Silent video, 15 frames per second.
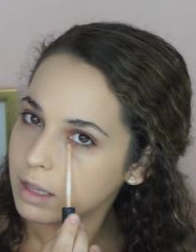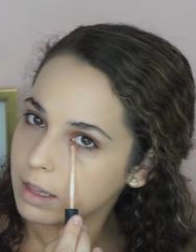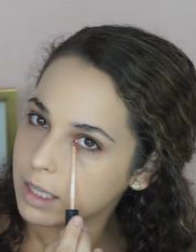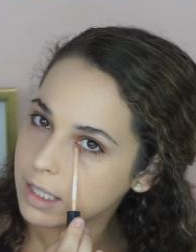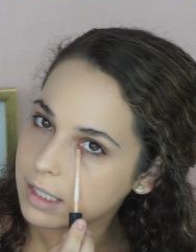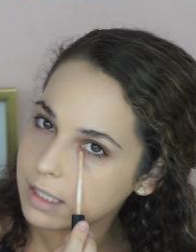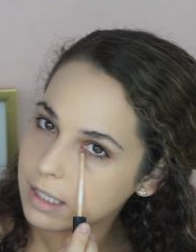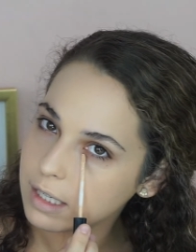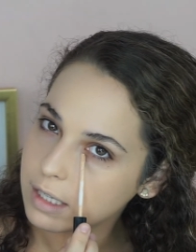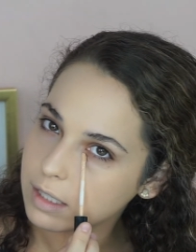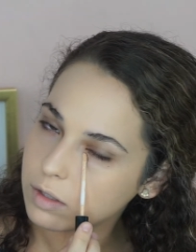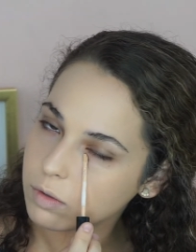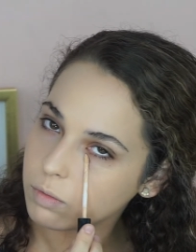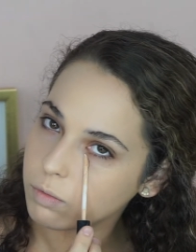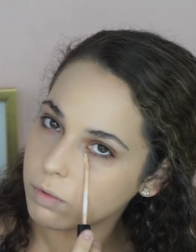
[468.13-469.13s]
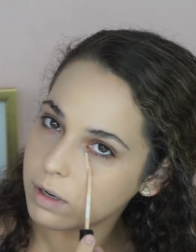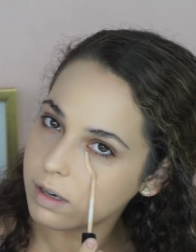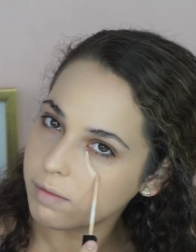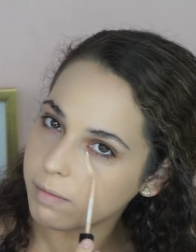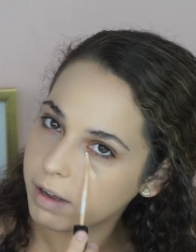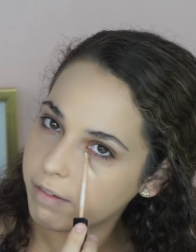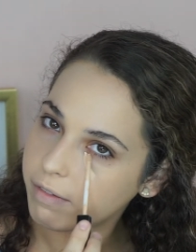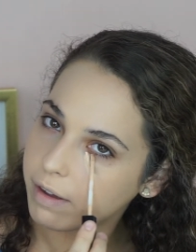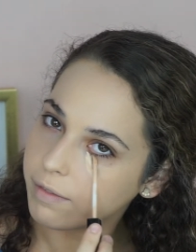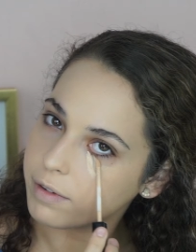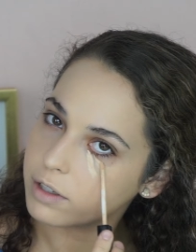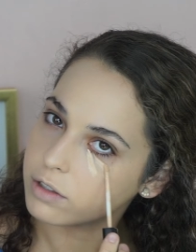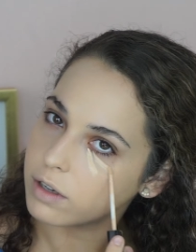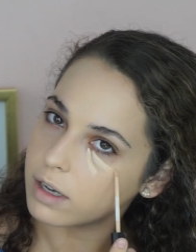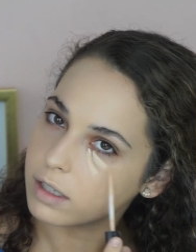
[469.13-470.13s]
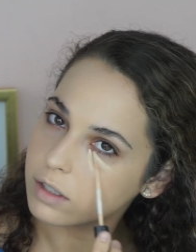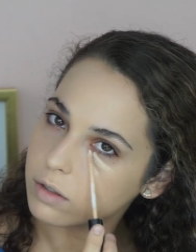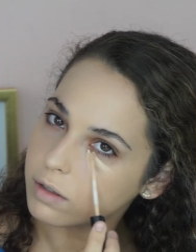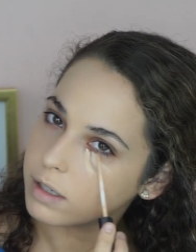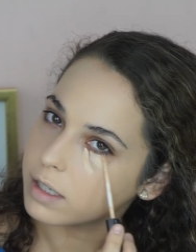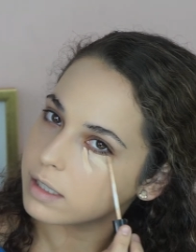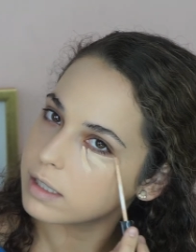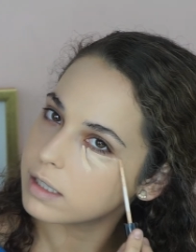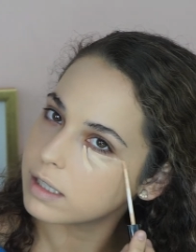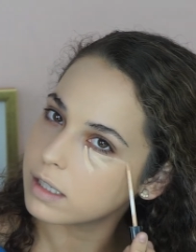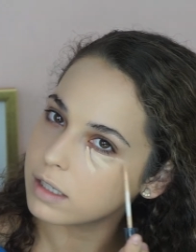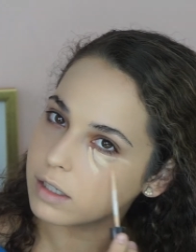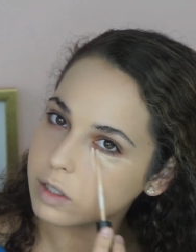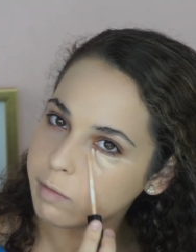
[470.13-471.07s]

This is one of my favorite drugstore concealers.